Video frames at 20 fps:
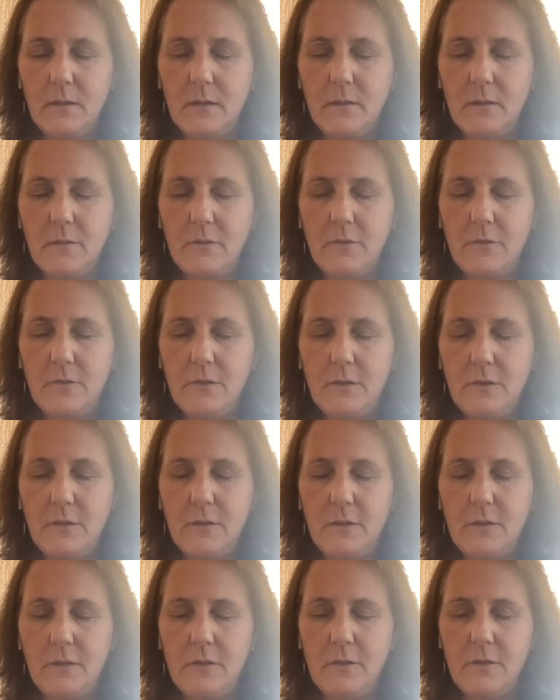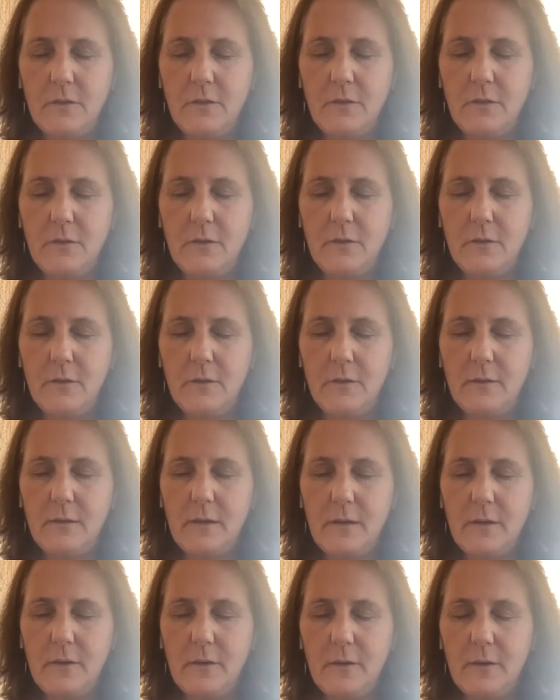And you can just notice
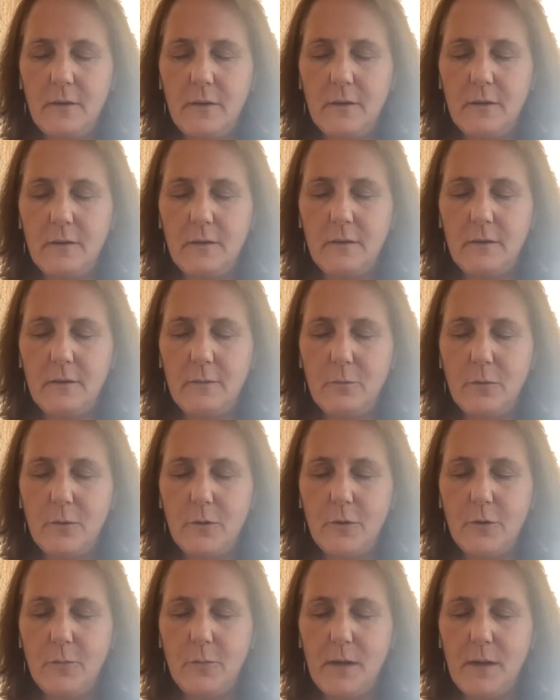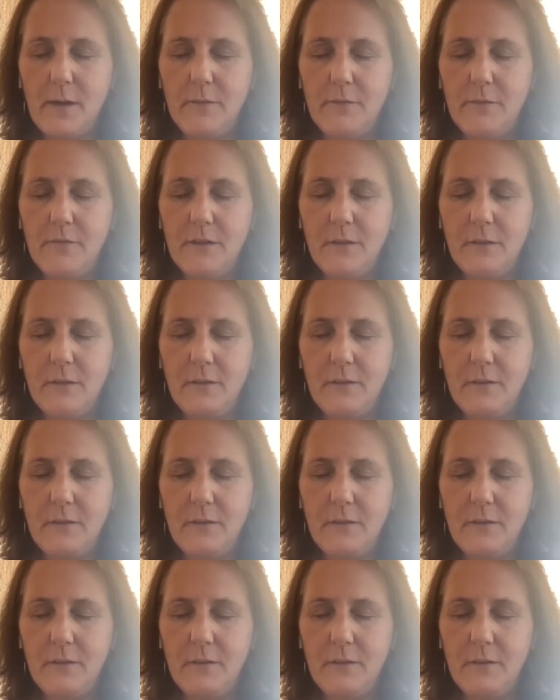areas where you might feel